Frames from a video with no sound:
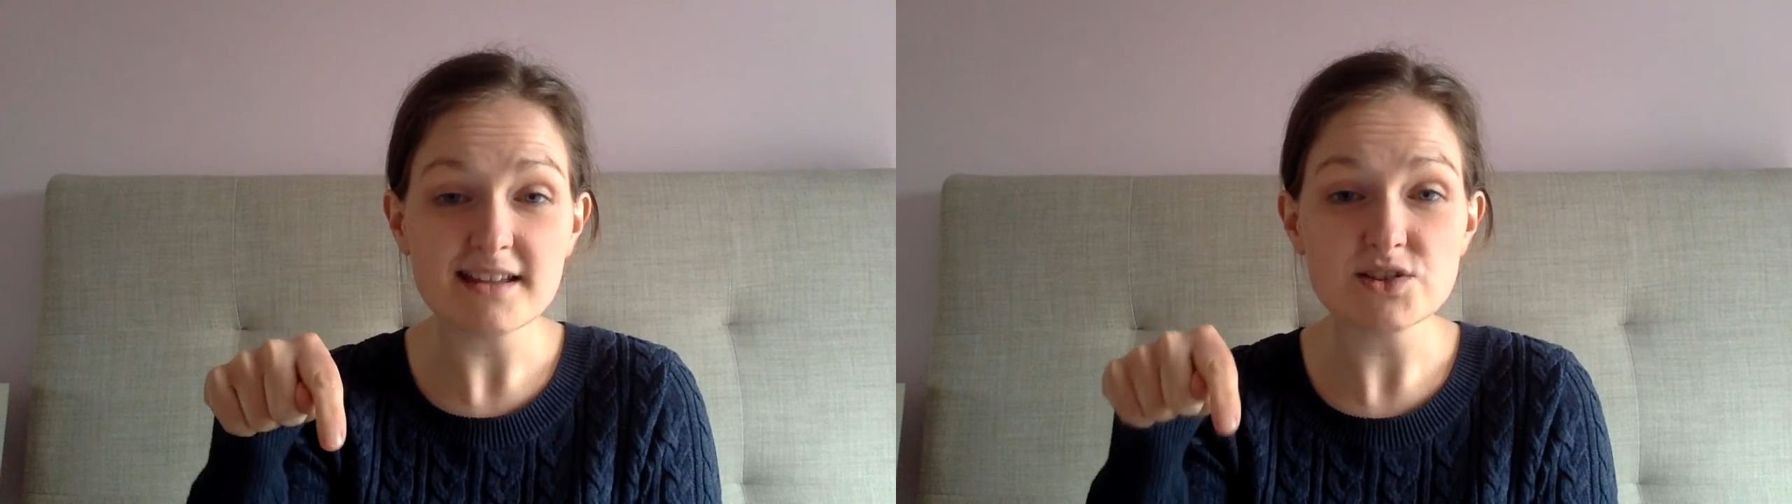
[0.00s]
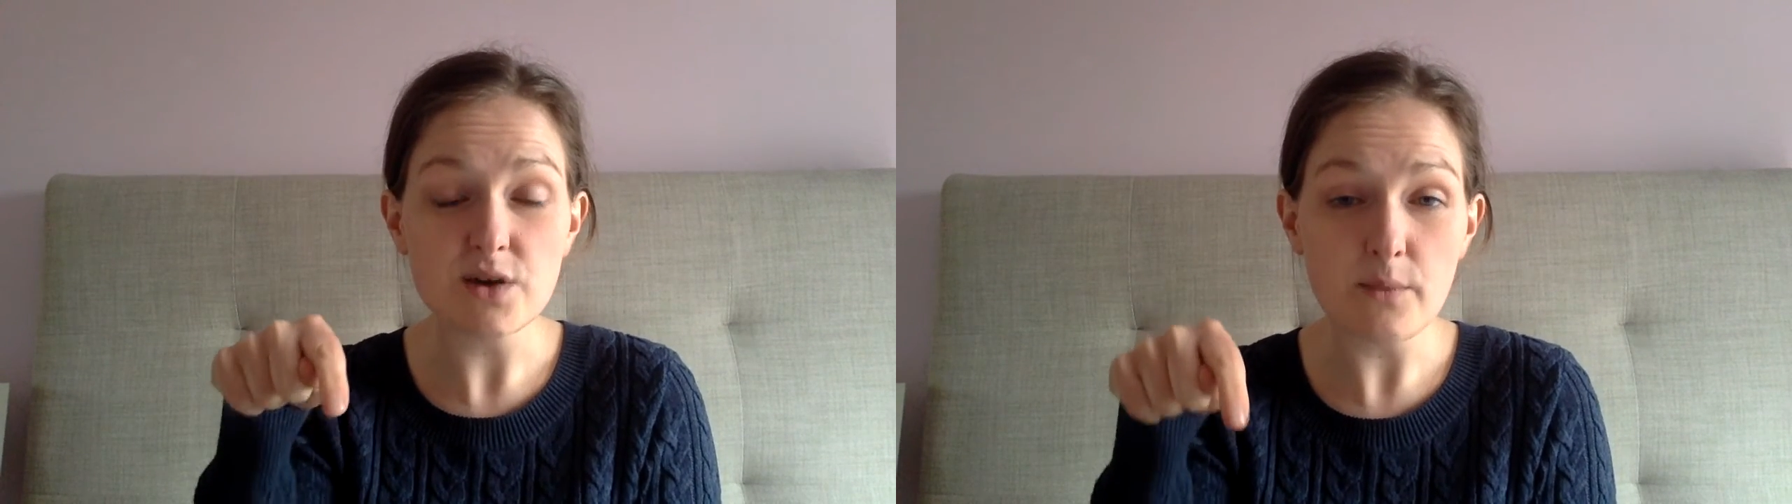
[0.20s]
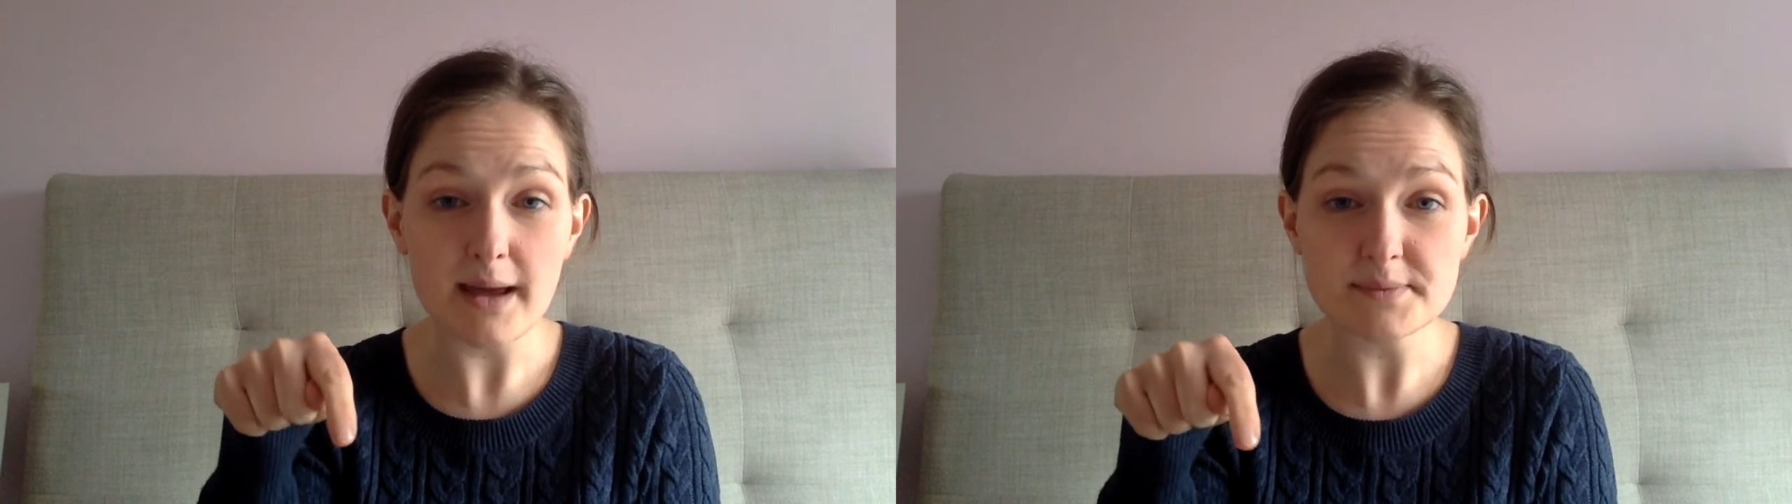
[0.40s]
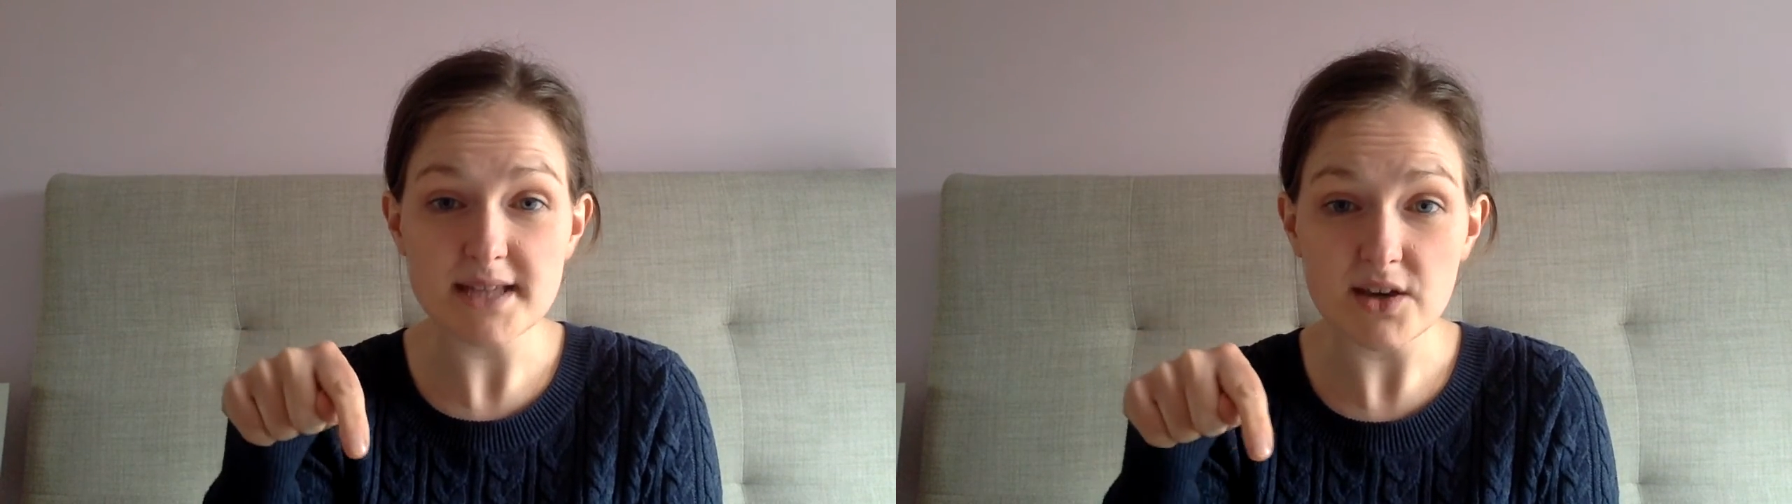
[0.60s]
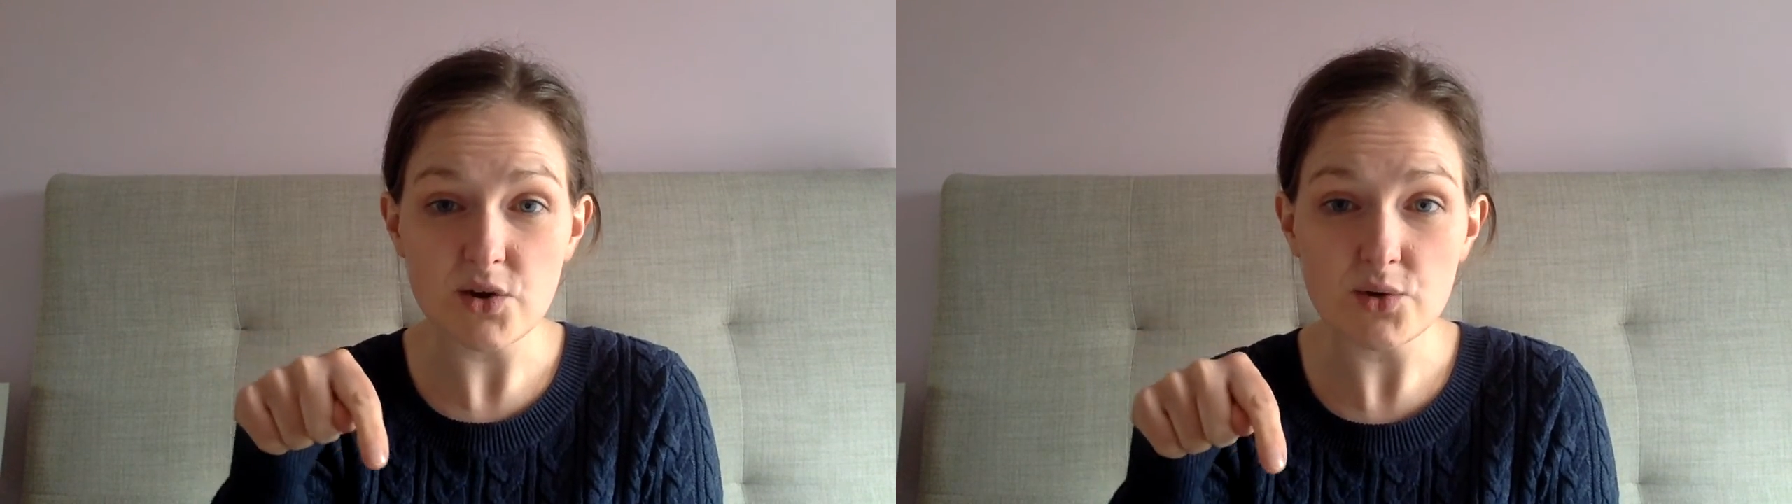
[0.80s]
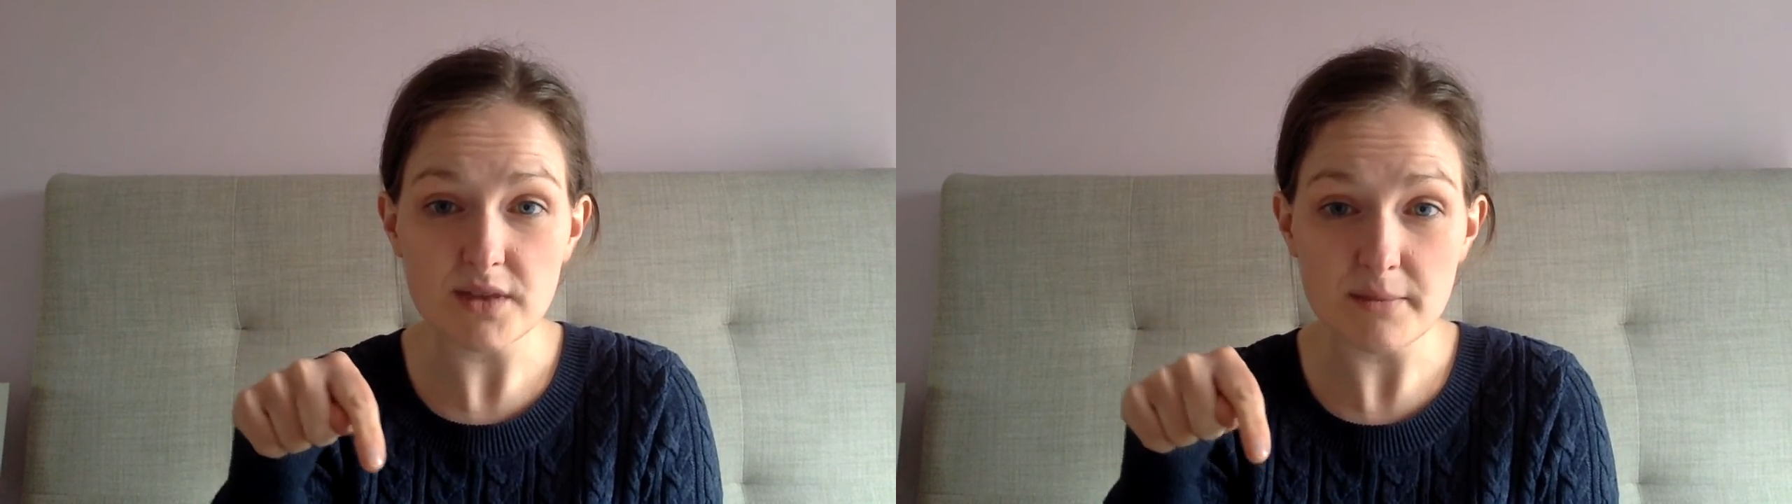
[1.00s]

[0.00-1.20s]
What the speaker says: to a website called The